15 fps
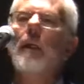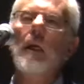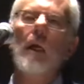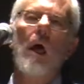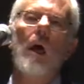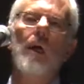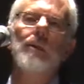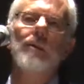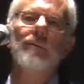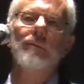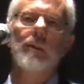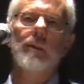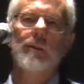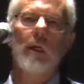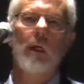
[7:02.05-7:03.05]
lines of
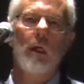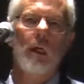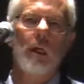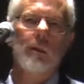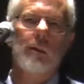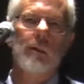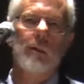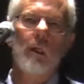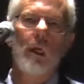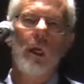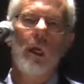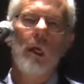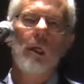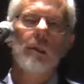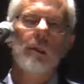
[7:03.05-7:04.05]
research
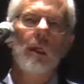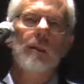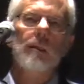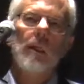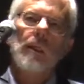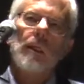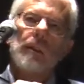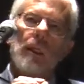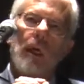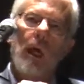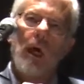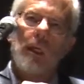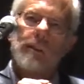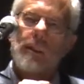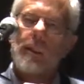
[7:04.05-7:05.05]
that
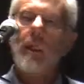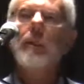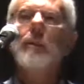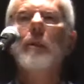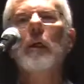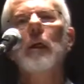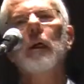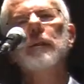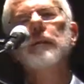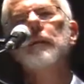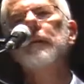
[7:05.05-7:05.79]
are teaching us the